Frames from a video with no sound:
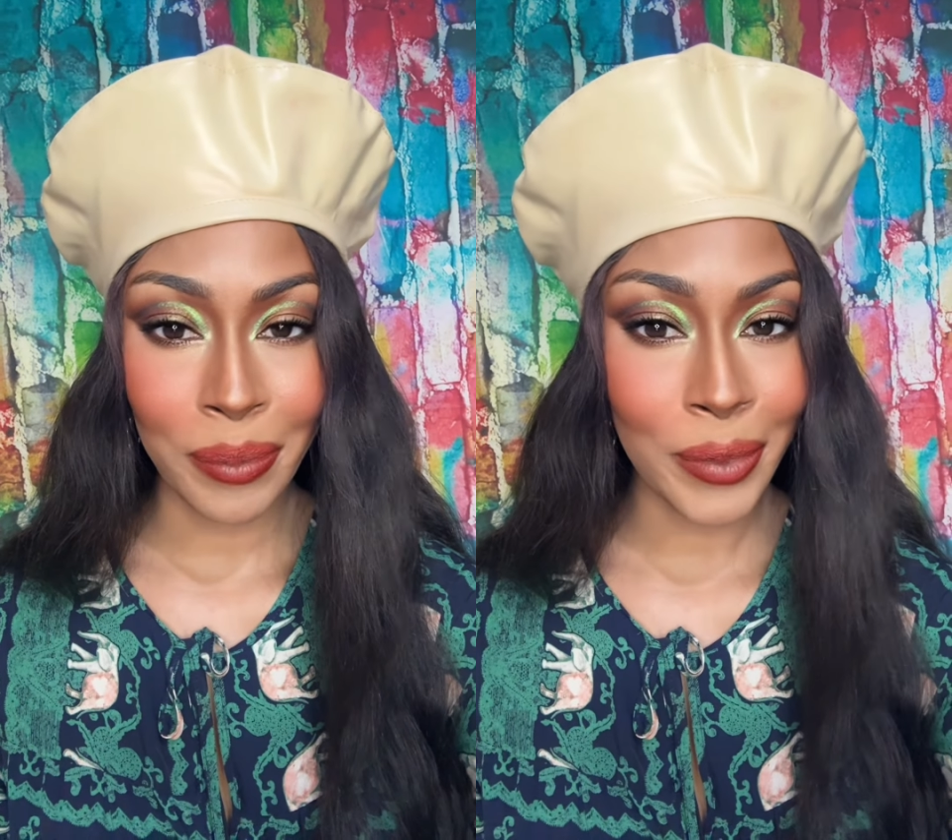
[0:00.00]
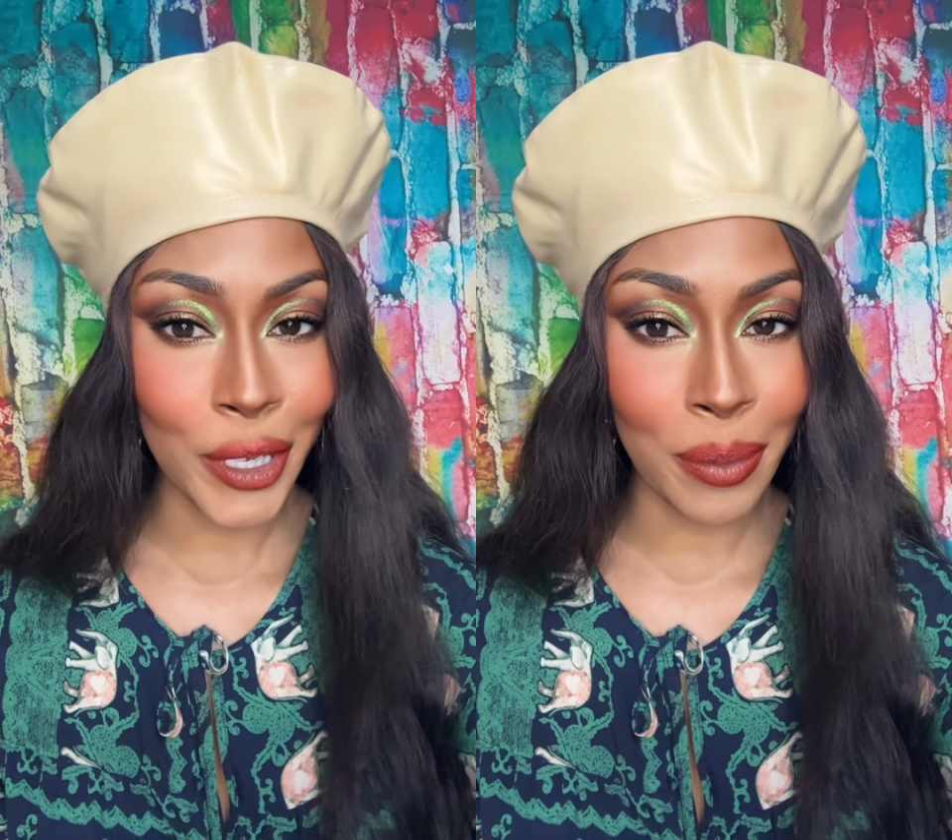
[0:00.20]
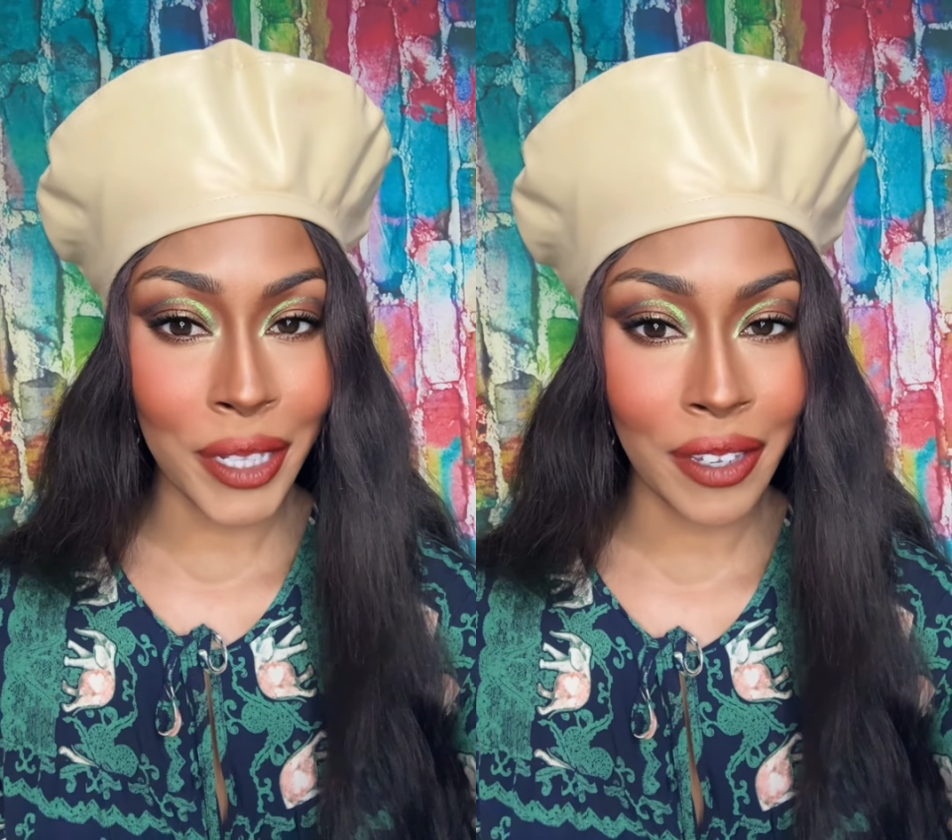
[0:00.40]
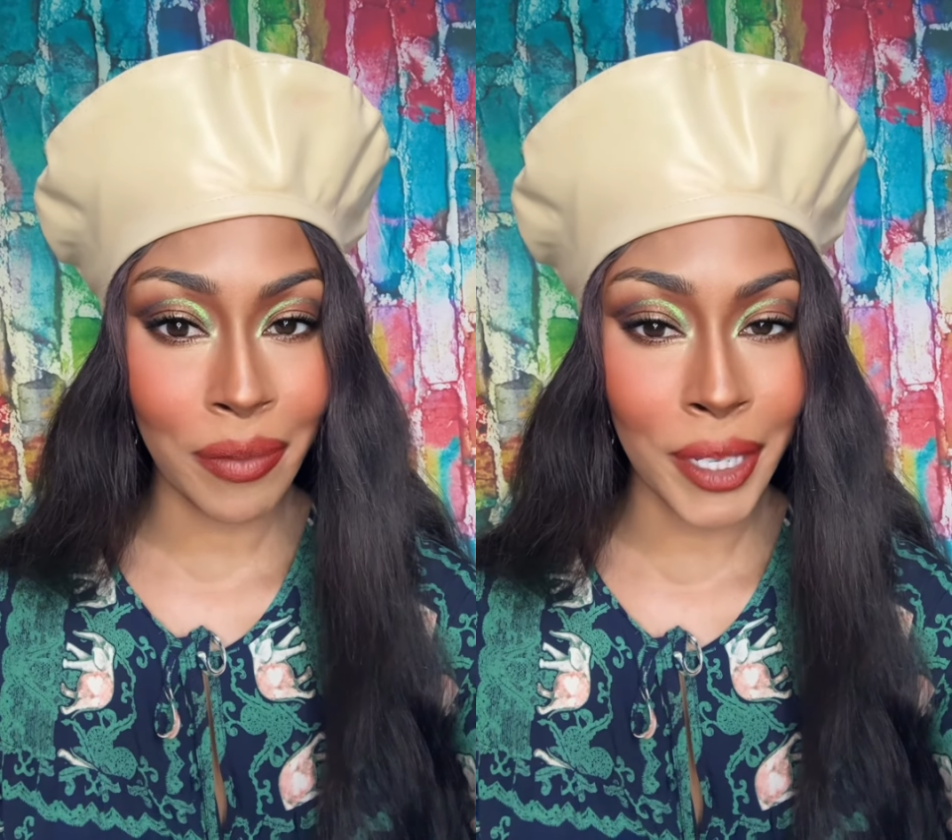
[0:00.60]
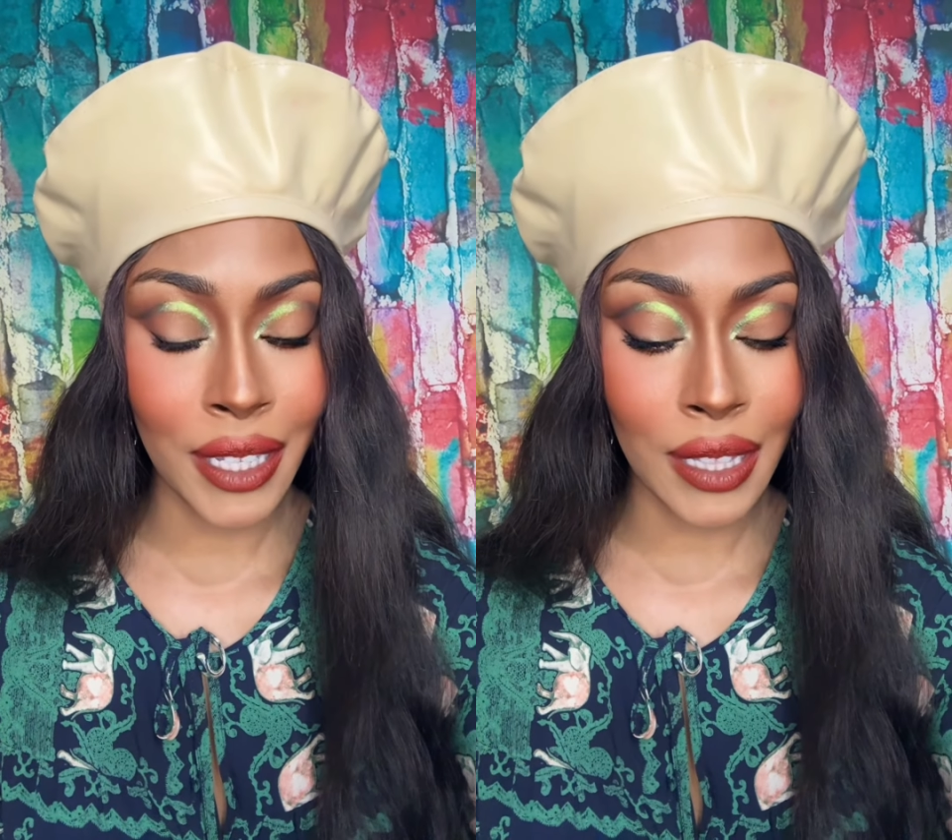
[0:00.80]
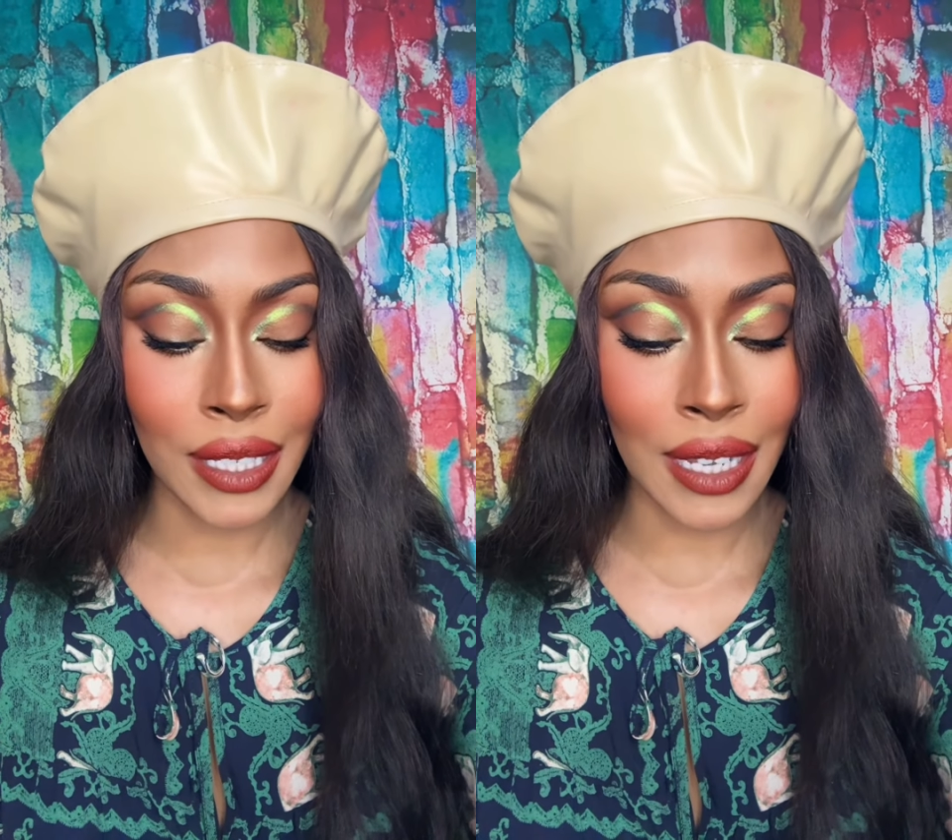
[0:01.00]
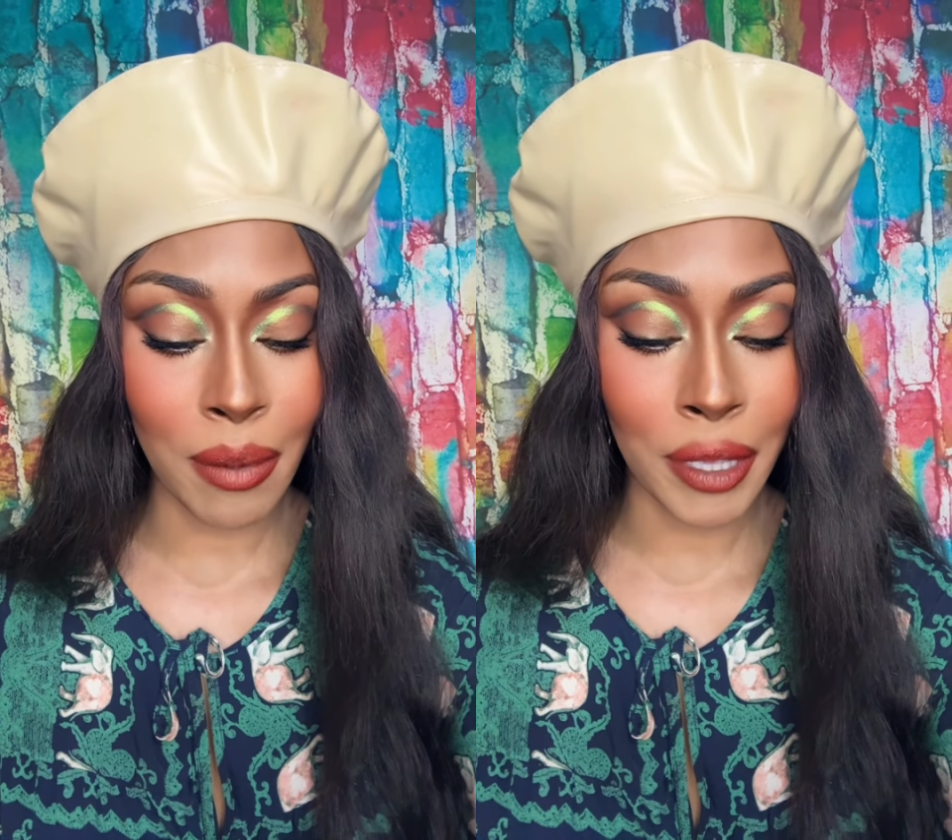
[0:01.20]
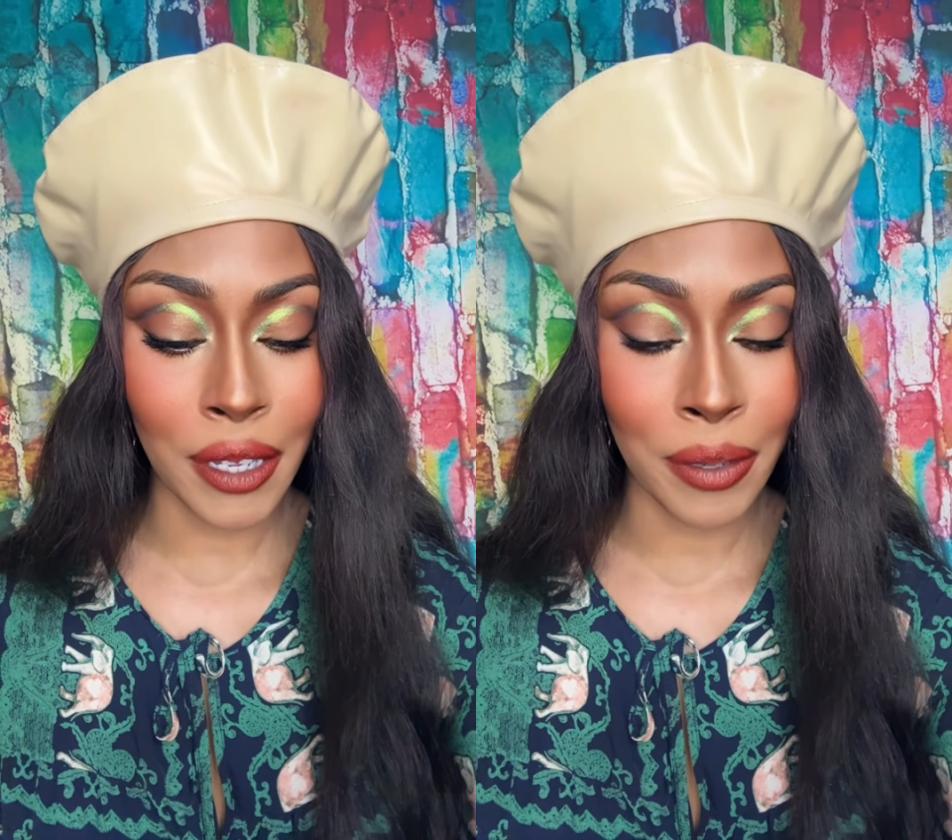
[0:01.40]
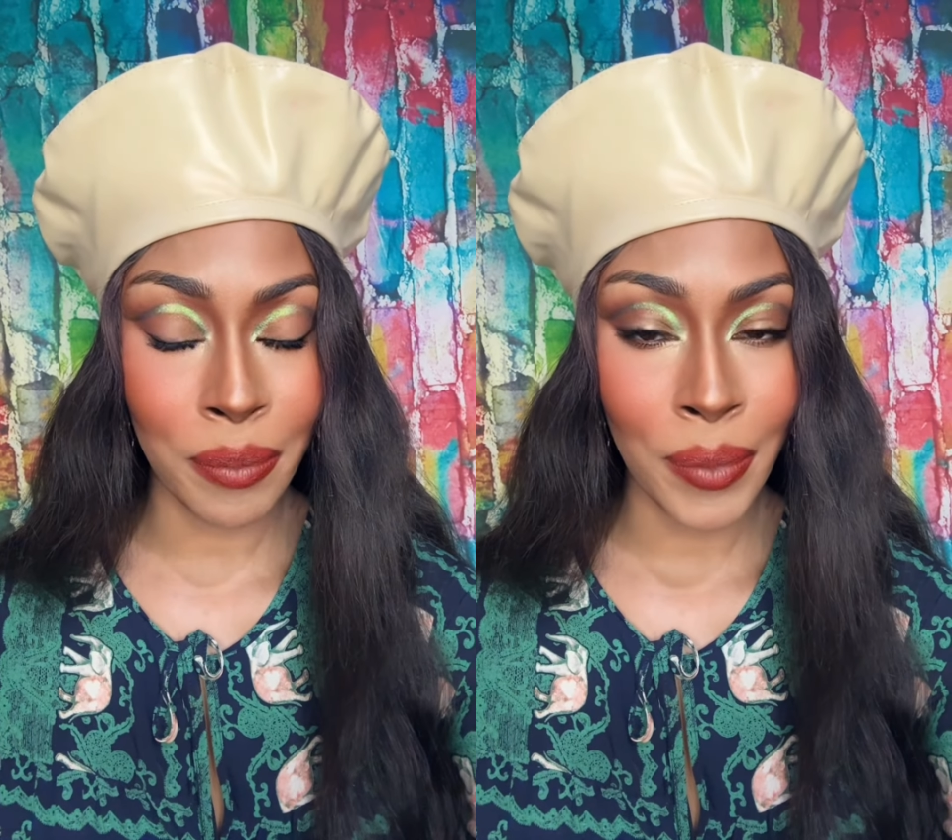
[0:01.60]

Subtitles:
Don't believe me? Look down below.